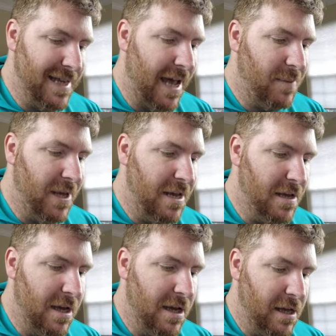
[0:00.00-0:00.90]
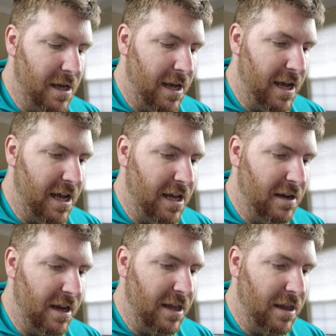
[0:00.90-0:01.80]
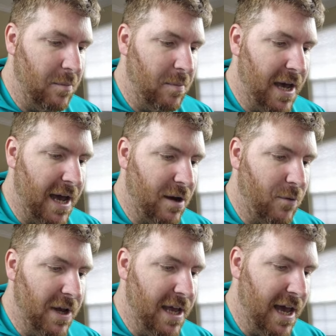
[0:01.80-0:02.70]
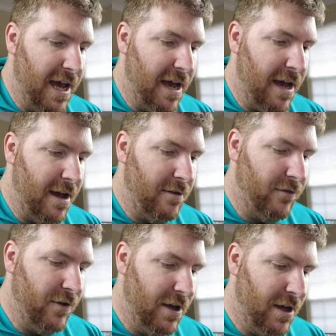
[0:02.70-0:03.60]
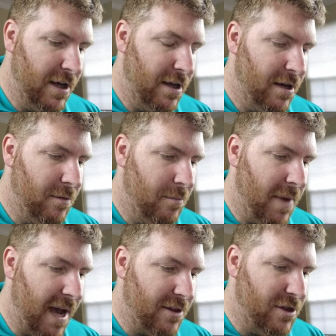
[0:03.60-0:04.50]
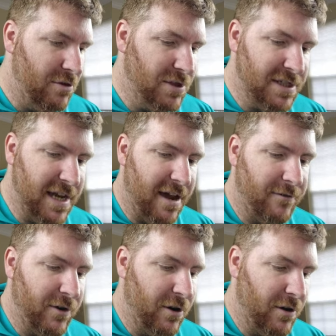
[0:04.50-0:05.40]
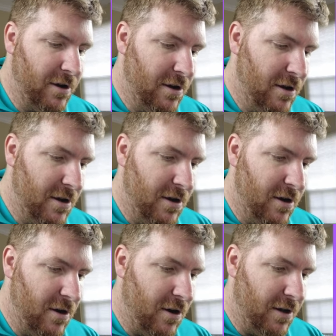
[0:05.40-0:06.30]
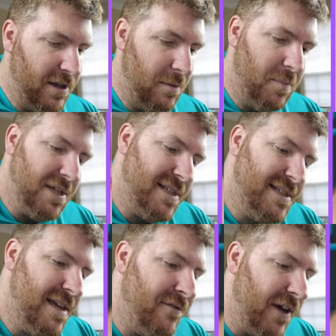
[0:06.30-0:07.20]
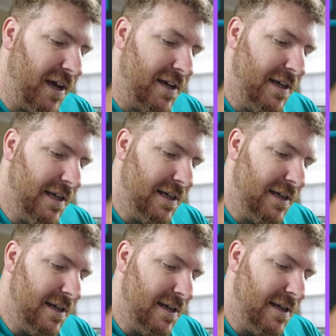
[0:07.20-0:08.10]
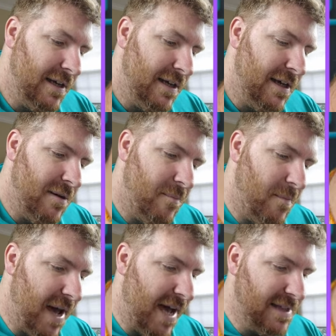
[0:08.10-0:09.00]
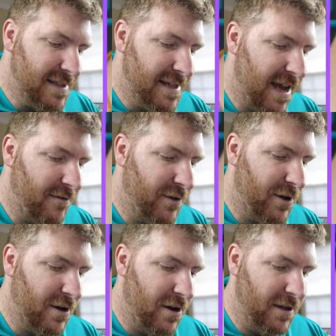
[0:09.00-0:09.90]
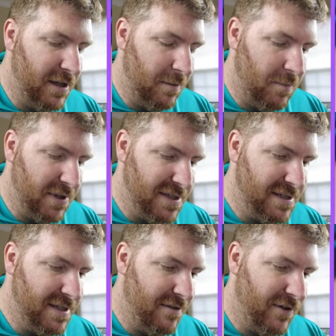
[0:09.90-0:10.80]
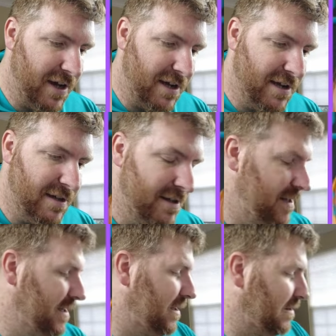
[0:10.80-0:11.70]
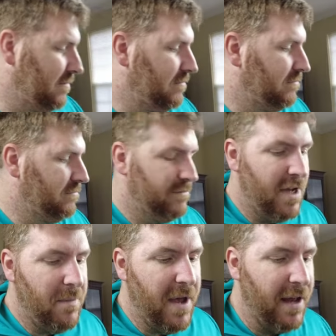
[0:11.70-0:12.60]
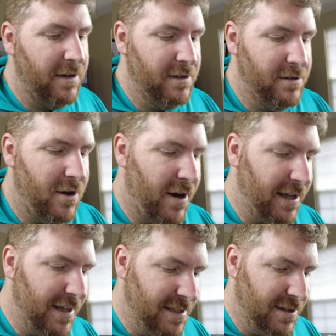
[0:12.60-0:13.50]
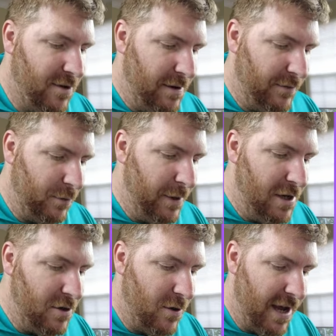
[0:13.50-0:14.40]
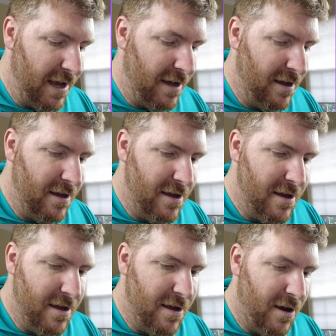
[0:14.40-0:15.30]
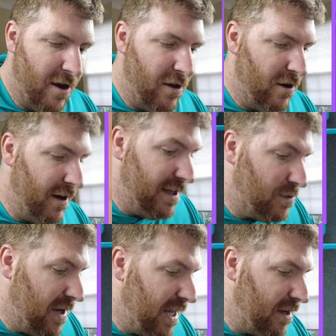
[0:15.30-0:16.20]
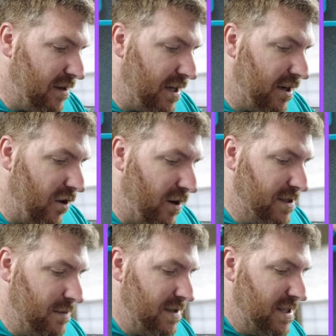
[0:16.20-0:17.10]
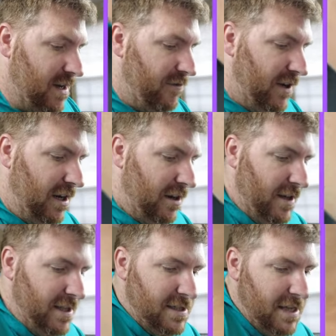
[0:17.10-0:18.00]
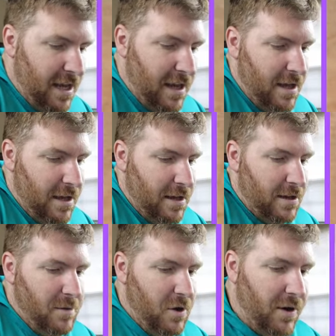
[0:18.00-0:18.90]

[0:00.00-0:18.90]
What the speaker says: Zappi. And in the back, we have Matthew Stafford on the Pacific. Matt Stafford on the Pacific. Not bad. All right, let's go over real quick all hits. We got a lot of awesome stuff in here. Let's see. Let me